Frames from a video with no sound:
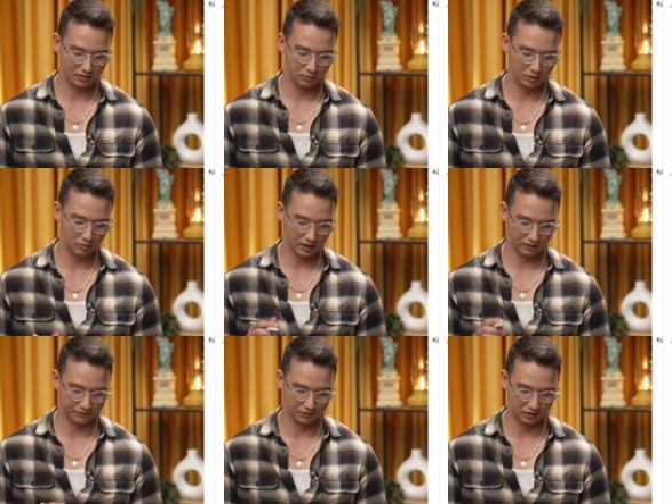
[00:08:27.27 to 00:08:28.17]
We went
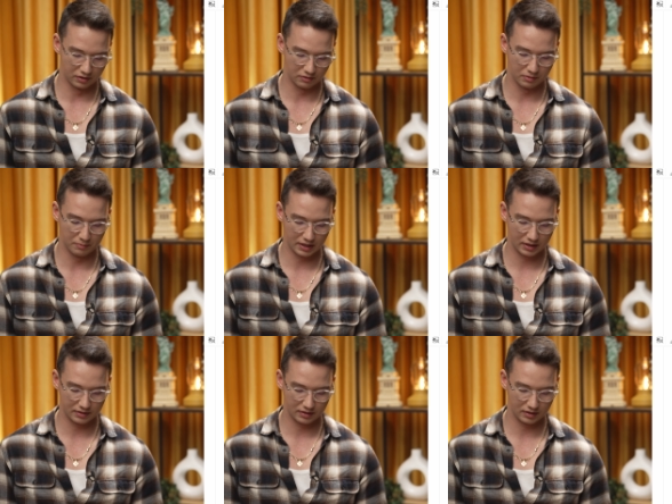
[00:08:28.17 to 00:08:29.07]
for
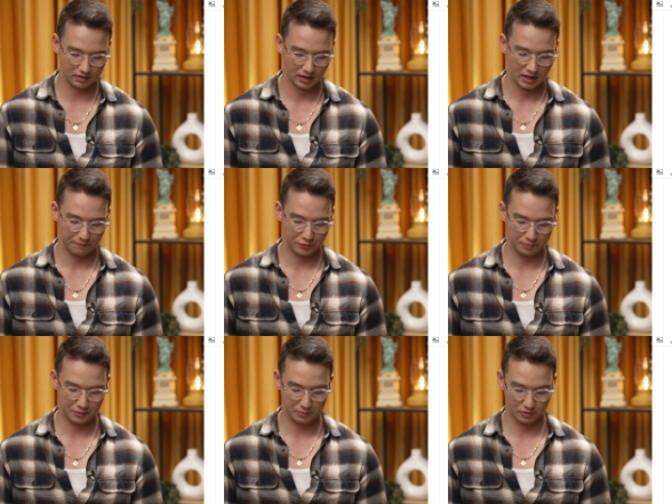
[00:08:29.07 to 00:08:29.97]
remarketing to
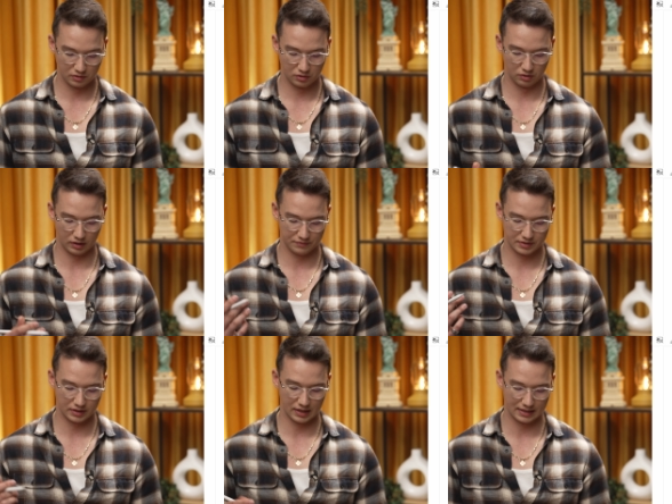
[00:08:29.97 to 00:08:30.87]
people who have
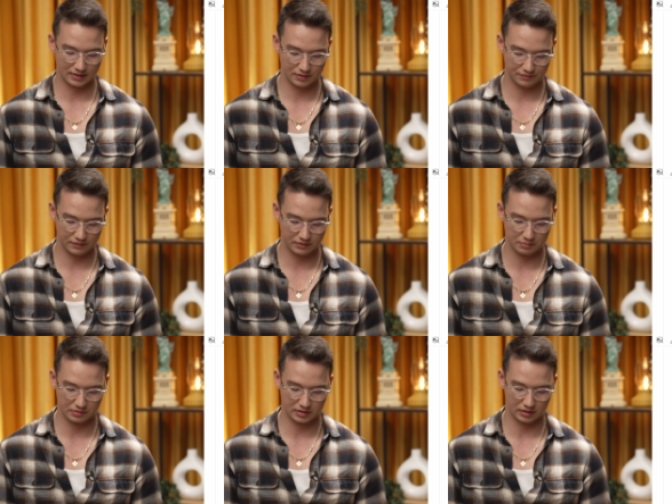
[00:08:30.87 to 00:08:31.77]
seen at least
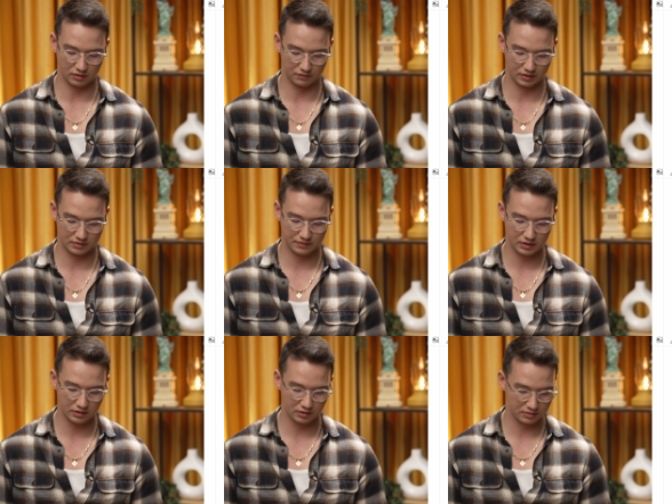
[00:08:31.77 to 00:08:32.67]
50% of his
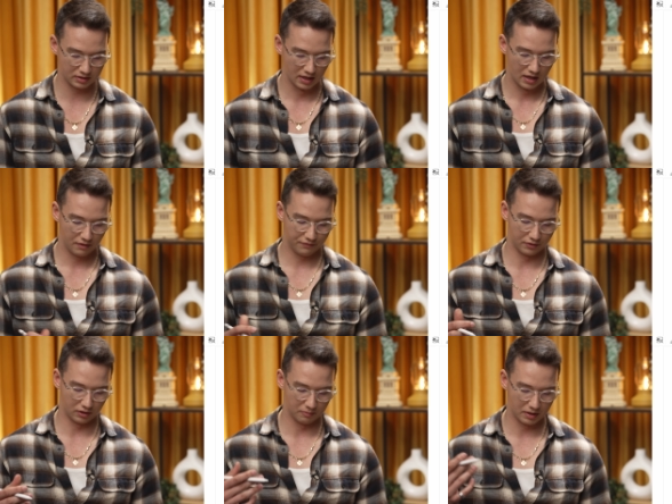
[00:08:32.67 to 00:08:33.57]
videos
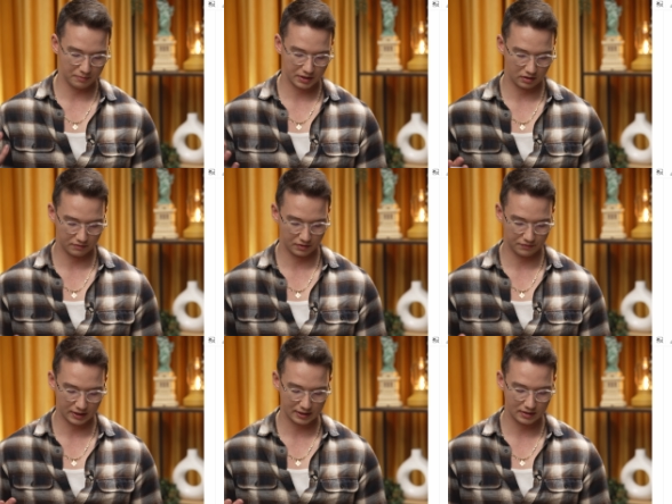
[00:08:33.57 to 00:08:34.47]
from middle of the
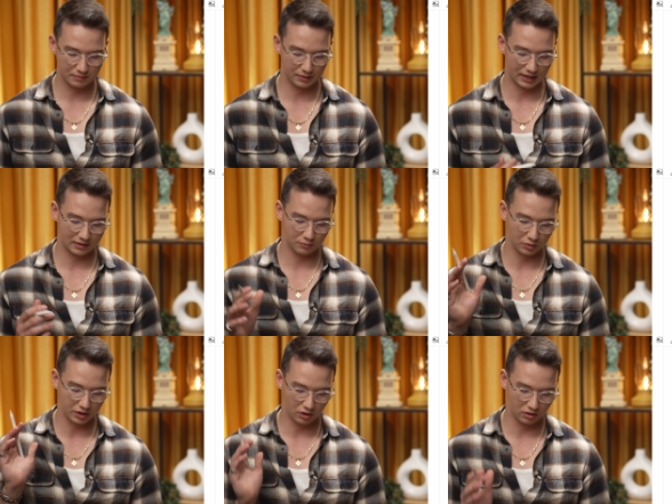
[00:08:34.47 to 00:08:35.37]
funnel, but
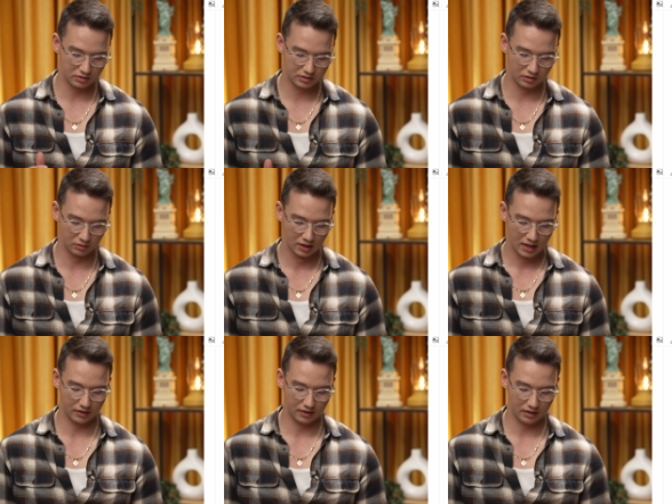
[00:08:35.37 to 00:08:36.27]
we also
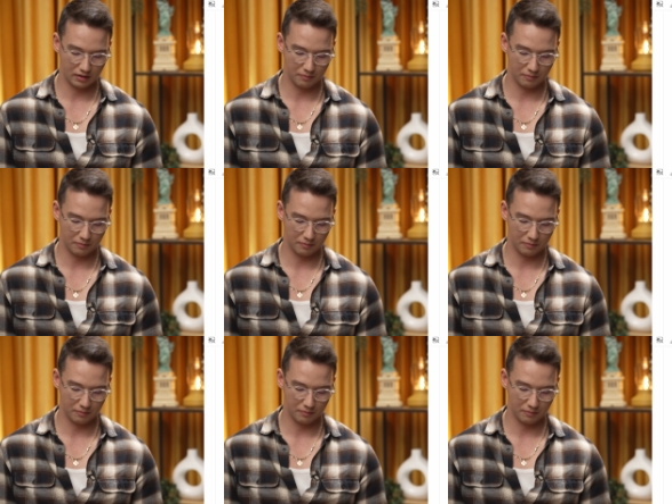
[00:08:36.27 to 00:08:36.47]
have